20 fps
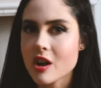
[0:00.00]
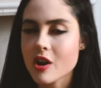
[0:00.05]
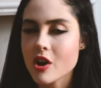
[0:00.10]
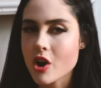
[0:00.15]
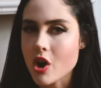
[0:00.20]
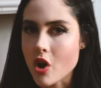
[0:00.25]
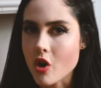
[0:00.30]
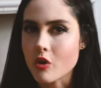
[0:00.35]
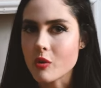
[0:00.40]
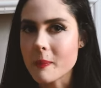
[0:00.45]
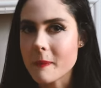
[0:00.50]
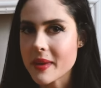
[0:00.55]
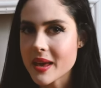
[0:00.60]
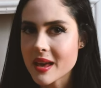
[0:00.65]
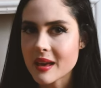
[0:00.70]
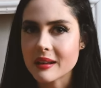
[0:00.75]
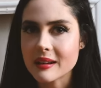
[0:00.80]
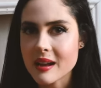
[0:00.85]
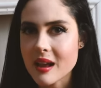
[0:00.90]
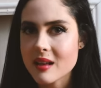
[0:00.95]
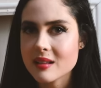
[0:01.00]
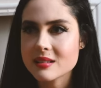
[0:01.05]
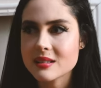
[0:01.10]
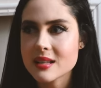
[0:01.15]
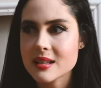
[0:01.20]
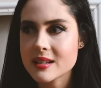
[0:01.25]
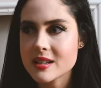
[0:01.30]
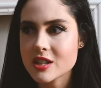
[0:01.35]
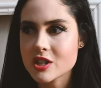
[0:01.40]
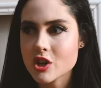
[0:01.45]
on our own beingness,
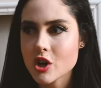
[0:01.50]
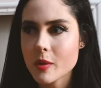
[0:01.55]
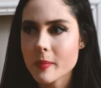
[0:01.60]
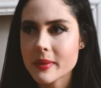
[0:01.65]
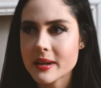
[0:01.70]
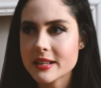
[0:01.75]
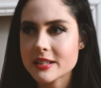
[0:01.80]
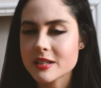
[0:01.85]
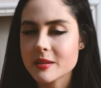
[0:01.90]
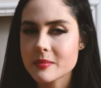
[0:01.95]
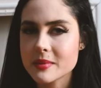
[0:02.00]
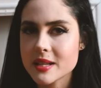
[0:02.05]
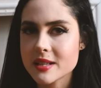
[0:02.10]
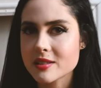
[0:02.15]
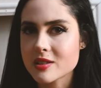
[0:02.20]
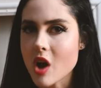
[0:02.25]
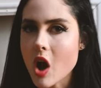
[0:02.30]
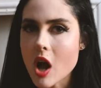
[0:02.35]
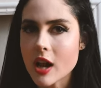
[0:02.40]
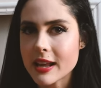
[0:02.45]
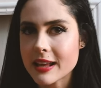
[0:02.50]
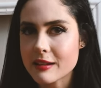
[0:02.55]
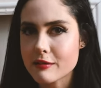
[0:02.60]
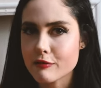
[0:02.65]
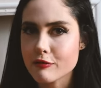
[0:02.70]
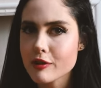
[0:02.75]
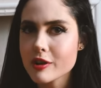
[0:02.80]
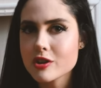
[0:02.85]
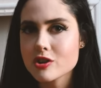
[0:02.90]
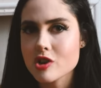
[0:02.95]
and determinism does not
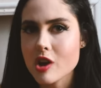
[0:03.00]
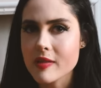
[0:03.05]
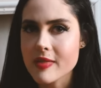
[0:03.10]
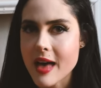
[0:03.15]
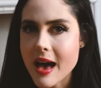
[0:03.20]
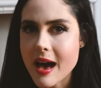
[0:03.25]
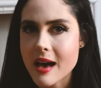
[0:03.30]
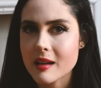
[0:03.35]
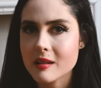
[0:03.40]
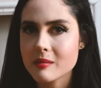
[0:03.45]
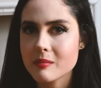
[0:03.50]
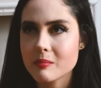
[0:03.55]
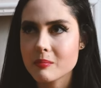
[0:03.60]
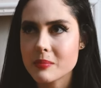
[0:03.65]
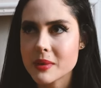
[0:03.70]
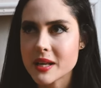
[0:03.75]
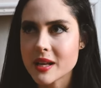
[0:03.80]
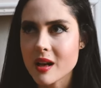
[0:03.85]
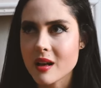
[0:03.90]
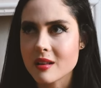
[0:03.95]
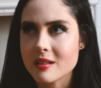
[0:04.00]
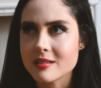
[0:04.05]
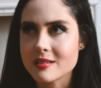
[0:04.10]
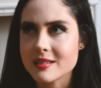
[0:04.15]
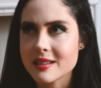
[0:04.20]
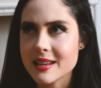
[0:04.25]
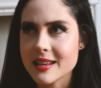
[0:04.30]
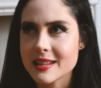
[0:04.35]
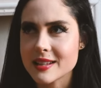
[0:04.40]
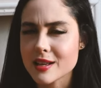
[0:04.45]
infringe on that
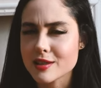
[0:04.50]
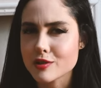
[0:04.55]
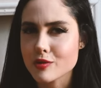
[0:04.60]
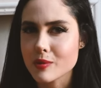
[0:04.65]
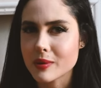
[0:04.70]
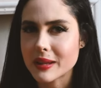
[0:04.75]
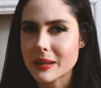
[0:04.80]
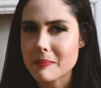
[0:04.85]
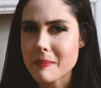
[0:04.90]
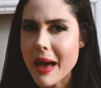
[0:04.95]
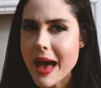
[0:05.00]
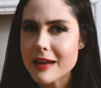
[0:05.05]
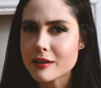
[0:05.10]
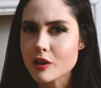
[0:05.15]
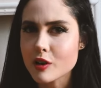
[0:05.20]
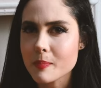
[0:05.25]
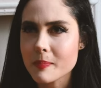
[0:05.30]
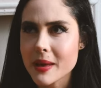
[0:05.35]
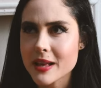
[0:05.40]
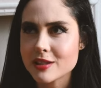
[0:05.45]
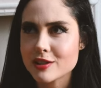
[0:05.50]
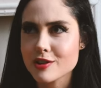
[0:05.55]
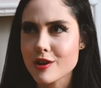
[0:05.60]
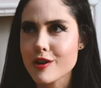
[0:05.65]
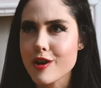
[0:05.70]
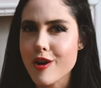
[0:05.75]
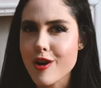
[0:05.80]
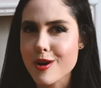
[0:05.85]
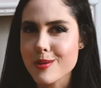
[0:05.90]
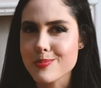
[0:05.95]
because it doesn't really matter based
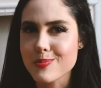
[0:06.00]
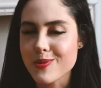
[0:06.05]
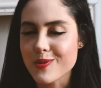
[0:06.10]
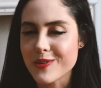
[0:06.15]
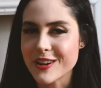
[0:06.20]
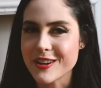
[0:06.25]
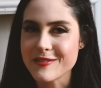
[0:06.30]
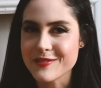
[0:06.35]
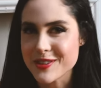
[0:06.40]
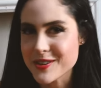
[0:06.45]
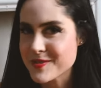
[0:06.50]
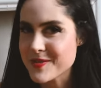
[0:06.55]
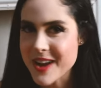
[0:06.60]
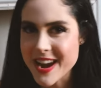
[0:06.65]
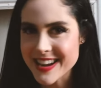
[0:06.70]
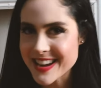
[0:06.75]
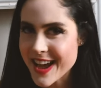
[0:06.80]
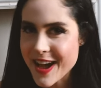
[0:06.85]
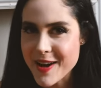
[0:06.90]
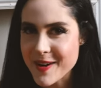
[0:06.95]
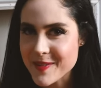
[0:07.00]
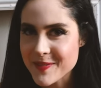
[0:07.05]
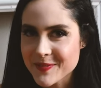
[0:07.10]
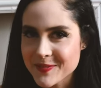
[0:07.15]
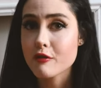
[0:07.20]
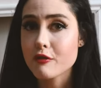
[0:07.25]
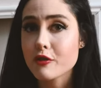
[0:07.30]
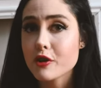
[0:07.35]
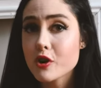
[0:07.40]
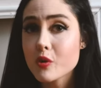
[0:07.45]
on our point of view right now.
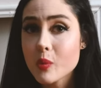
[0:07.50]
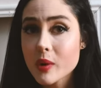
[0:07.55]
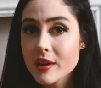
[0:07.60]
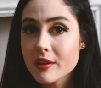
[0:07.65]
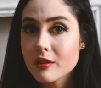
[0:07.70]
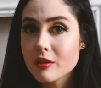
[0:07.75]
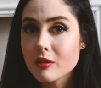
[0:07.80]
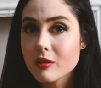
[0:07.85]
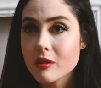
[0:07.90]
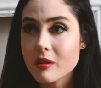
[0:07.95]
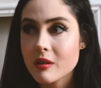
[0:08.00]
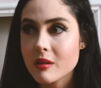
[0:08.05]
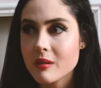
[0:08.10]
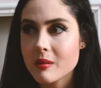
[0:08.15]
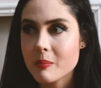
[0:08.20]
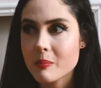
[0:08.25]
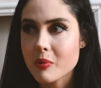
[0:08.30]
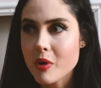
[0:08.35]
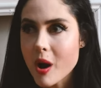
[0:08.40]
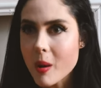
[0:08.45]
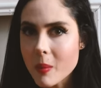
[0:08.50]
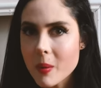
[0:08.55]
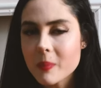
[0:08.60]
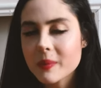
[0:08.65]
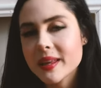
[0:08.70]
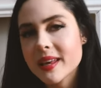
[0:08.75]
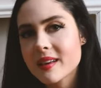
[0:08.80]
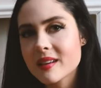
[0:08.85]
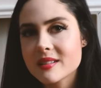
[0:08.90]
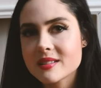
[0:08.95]
Free will
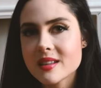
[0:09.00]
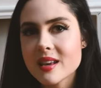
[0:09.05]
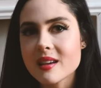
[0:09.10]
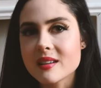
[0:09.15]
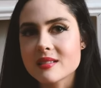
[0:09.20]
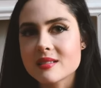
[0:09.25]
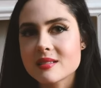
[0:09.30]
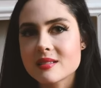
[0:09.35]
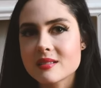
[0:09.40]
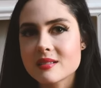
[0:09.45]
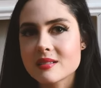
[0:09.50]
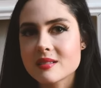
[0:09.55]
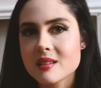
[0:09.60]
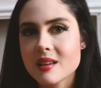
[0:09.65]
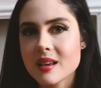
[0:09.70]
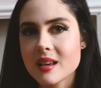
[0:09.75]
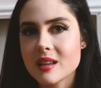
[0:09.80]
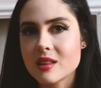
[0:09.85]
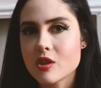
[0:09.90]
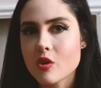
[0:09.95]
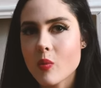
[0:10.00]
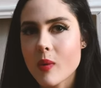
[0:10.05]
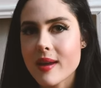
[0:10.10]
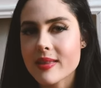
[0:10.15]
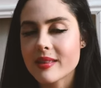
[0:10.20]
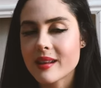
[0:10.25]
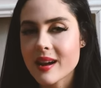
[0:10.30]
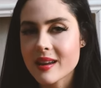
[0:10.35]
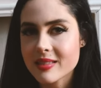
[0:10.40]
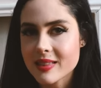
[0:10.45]
probably exists in the way
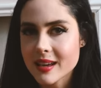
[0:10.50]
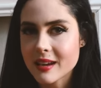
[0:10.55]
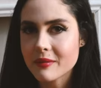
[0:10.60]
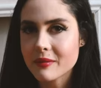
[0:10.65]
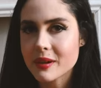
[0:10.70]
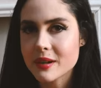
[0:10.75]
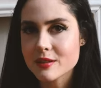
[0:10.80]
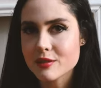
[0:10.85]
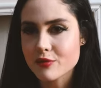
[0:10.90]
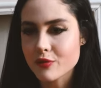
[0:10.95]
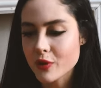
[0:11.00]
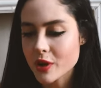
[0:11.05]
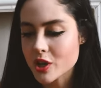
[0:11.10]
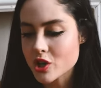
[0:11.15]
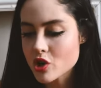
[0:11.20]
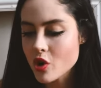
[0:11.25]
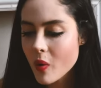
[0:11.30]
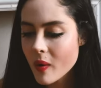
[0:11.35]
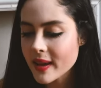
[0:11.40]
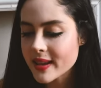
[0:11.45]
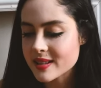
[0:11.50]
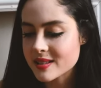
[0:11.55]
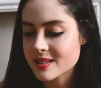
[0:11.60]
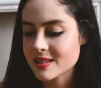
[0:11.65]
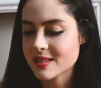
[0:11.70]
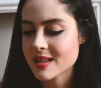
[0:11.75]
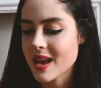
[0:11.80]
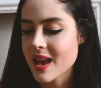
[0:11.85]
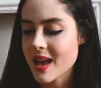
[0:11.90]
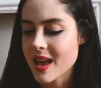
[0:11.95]
that I think of it as free
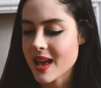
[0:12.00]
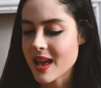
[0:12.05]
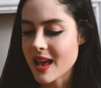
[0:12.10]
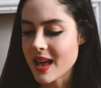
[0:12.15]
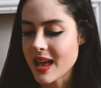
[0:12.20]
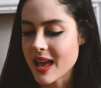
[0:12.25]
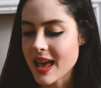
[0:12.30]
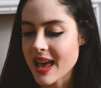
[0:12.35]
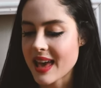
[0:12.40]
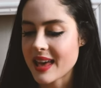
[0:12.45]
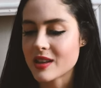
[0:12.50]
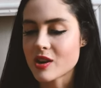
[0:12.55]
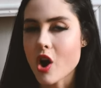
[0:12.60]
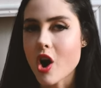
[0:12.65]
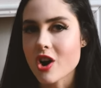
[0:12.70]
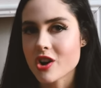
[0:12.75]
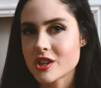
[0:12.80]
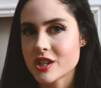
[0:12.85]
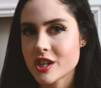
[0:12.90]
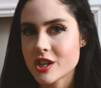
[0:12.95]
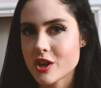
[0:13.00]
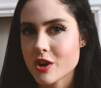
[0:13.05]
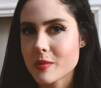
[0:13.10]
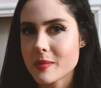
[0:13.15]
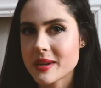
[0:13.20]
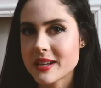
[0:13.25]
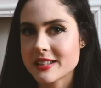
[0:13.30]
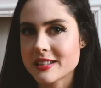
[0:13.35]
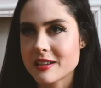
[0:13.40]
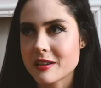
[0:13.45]
choice, and hard
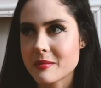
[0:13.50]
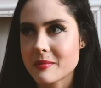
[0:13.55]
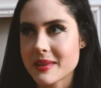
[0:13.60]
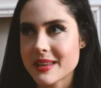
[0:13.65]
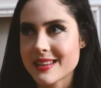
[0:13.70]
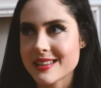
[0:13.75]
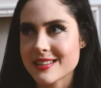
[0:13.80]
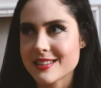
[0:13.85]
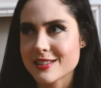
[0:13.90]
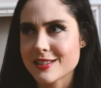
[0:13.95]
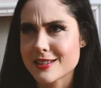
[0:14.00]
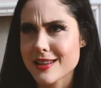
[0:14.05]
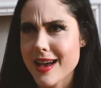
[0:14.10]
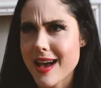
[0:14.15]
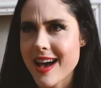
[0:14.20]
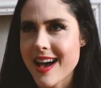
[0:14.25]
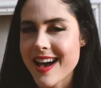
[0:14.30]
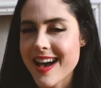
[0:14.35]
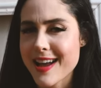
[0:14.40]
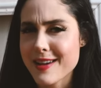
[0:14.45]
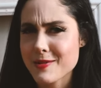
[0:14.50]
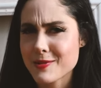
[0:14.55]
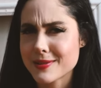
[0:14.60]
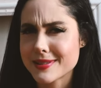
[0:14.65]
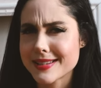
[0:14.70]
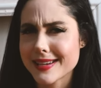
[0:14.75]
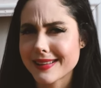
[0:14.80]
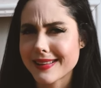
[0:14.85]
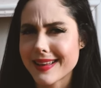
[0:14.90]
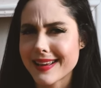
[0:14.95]
determinism is, I would
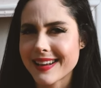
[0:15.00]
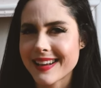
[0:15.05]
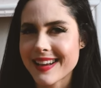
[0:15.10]
say,